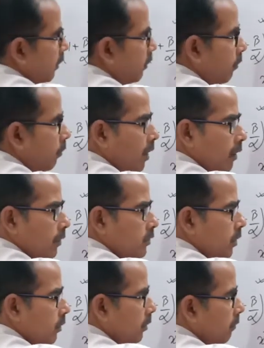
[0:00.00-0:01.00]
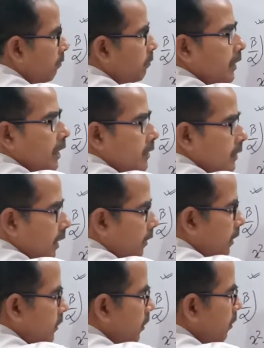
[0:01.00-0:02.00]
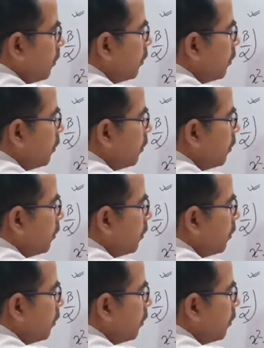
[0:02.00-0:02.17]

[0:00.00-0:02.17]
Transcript: One of the zero, beta is another zero.